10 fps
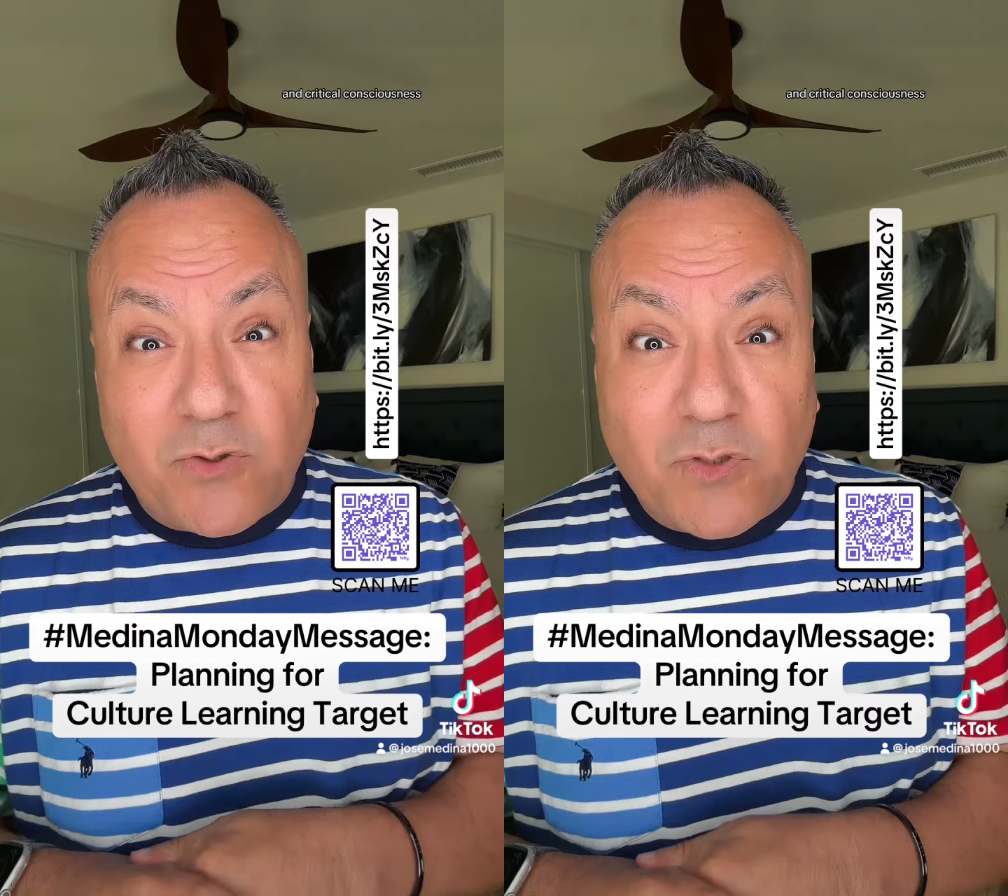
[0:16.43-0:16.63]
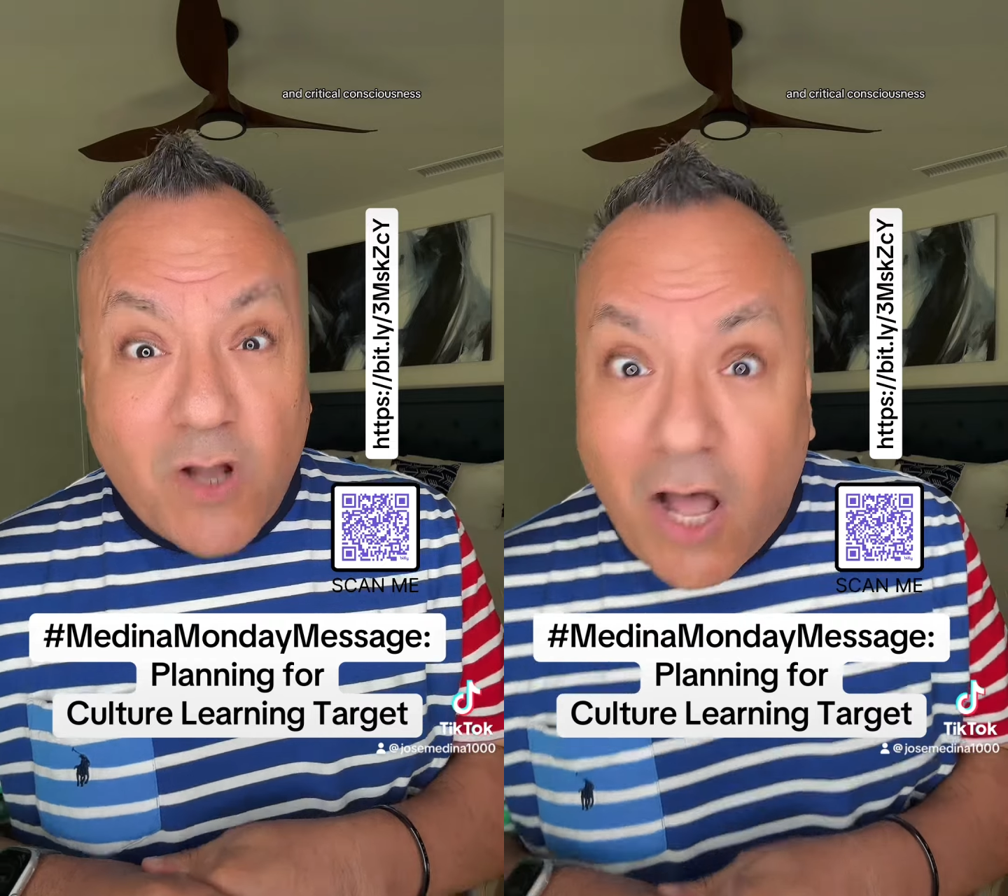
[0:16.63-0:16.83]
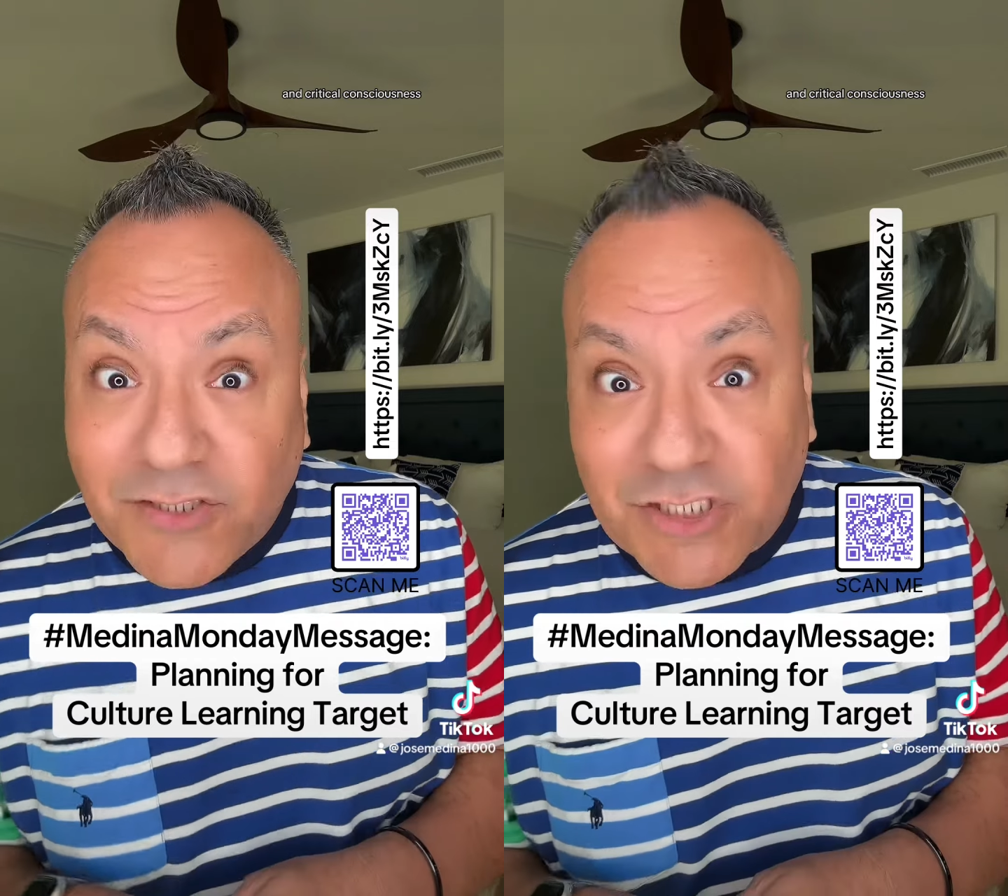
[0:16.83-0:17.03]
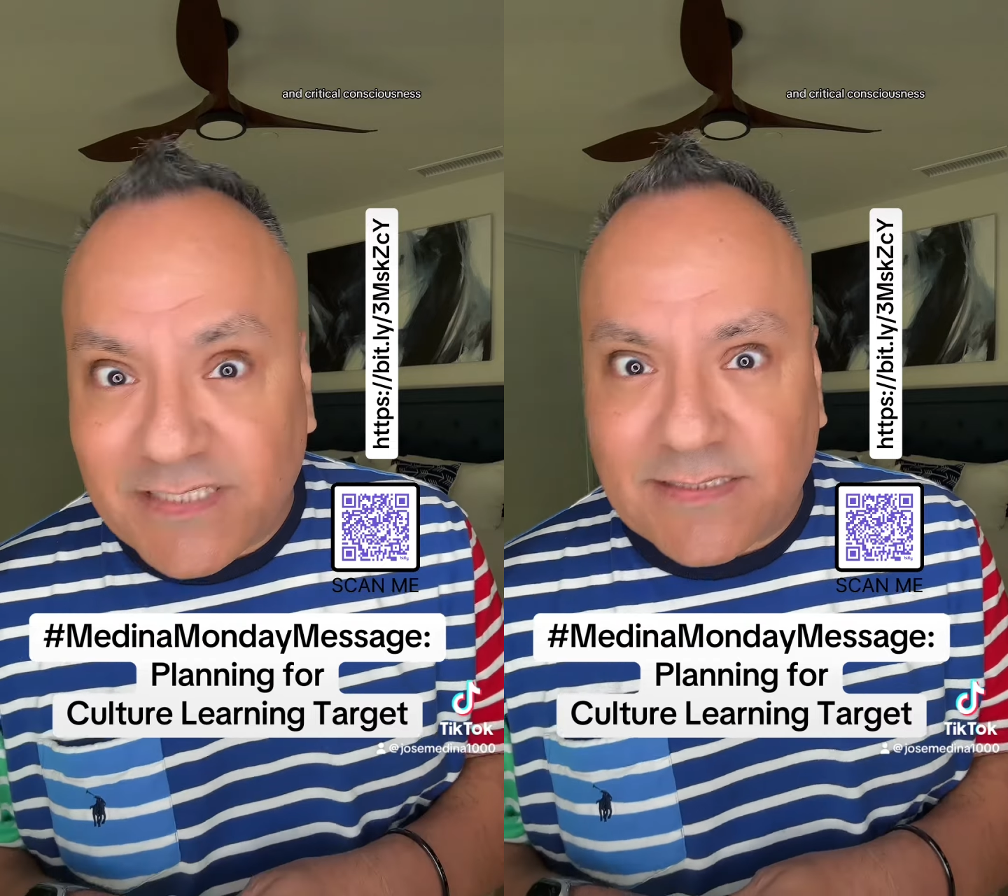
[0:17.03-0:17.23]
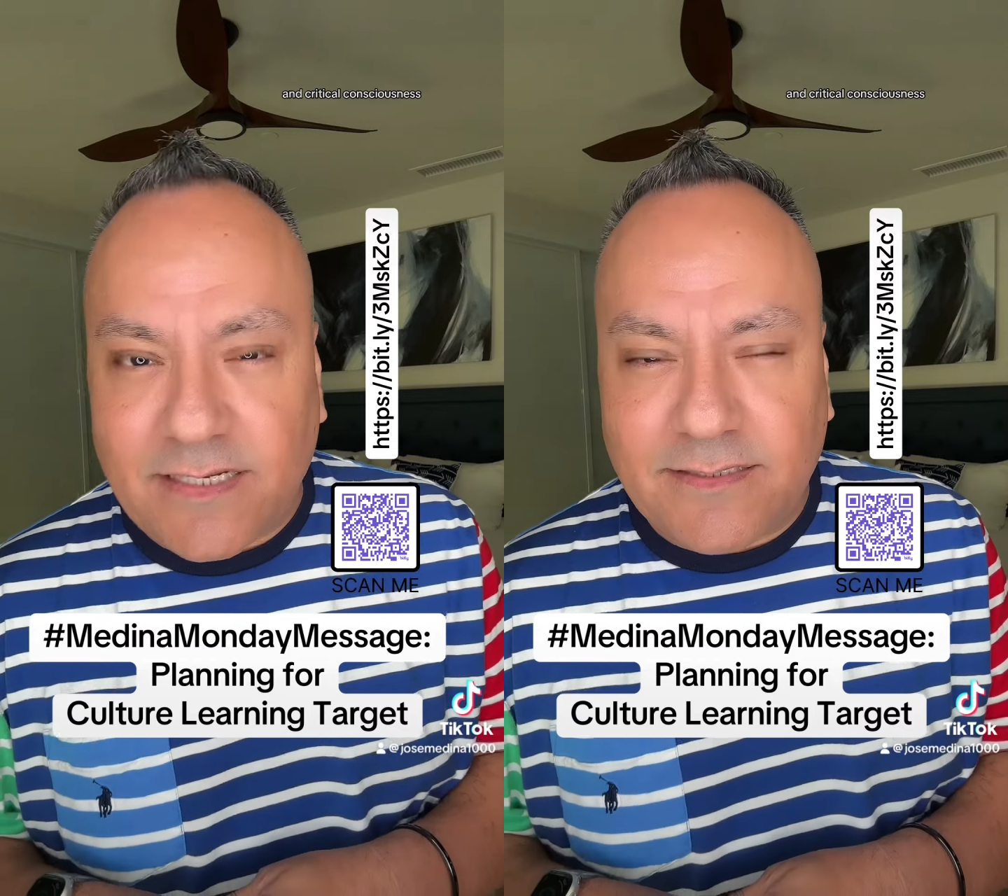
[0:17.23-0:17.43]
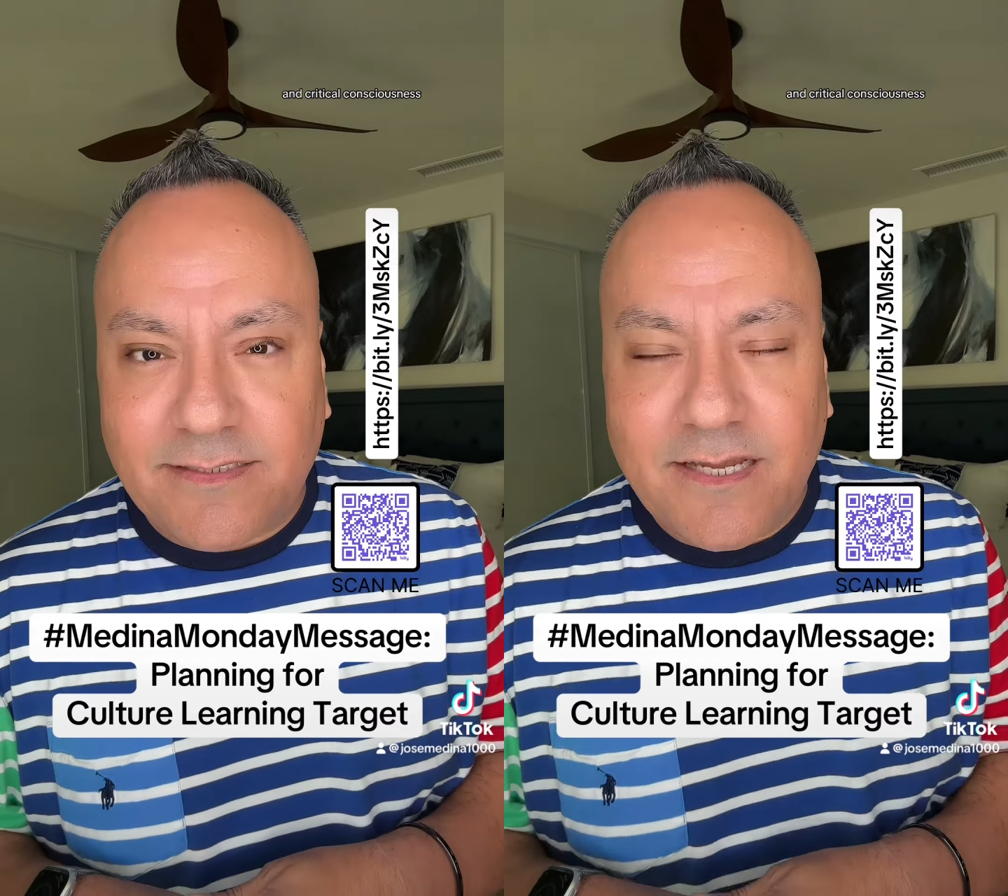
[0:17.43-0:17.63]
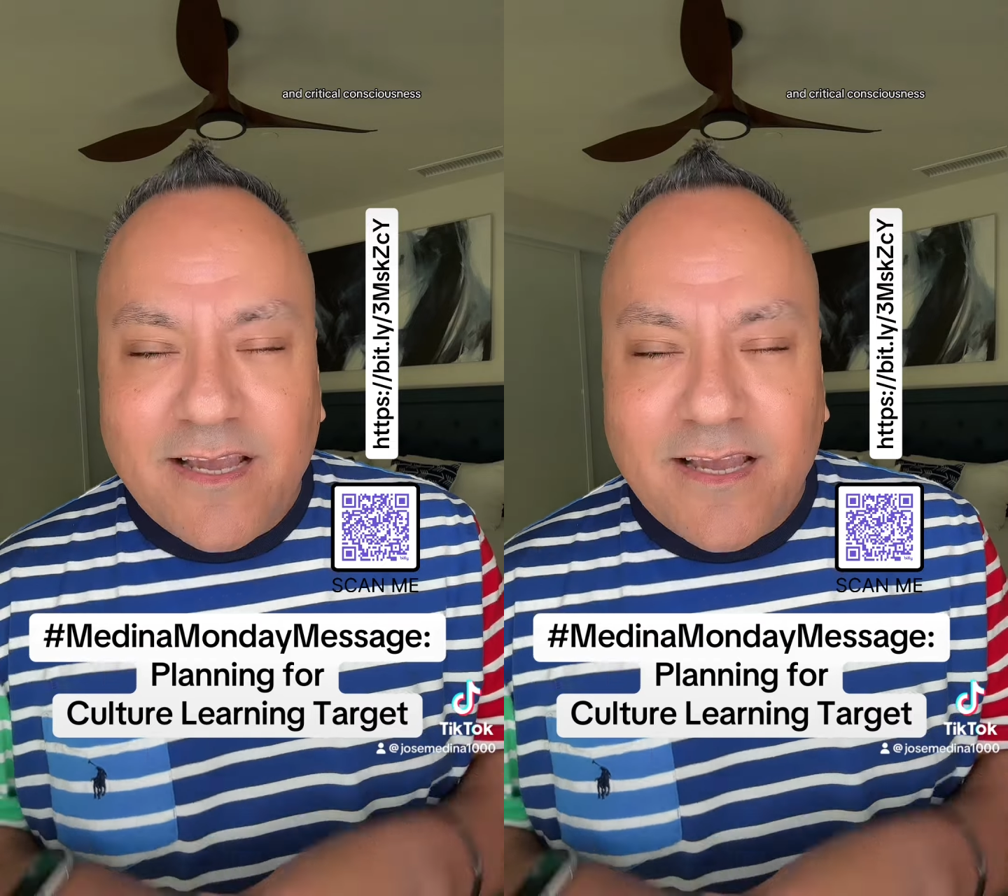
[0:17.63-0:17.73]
consciousness?